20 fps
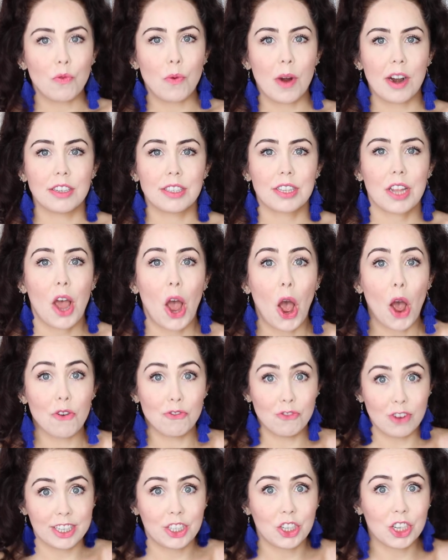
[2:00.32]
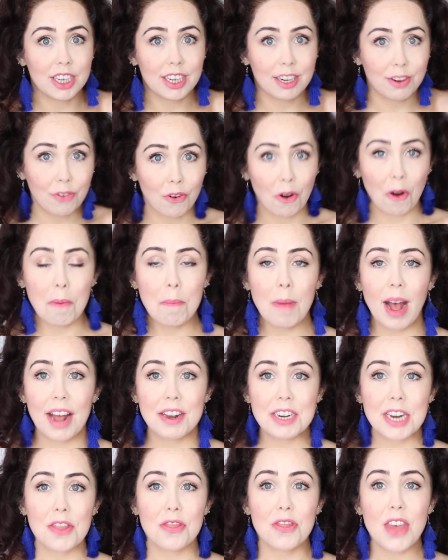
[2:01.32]
of where it's originally from,
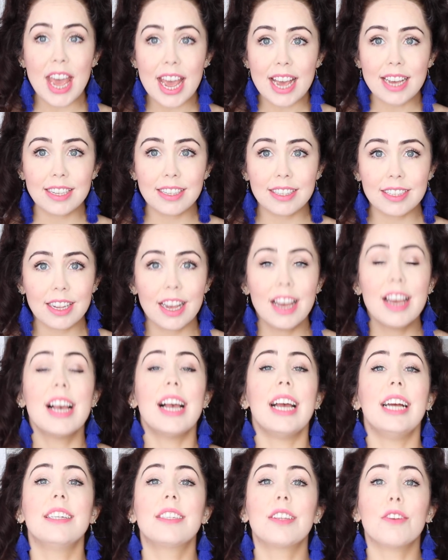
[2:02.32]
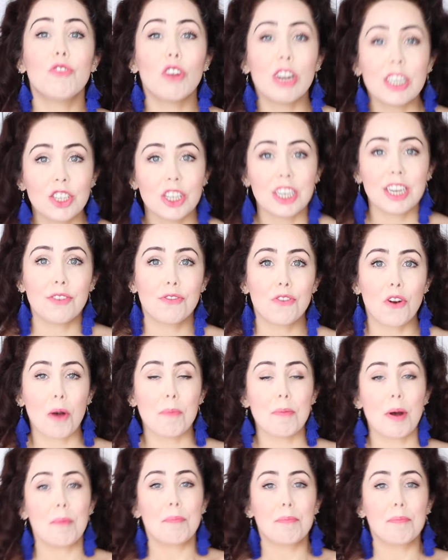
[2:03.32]
and this is originally from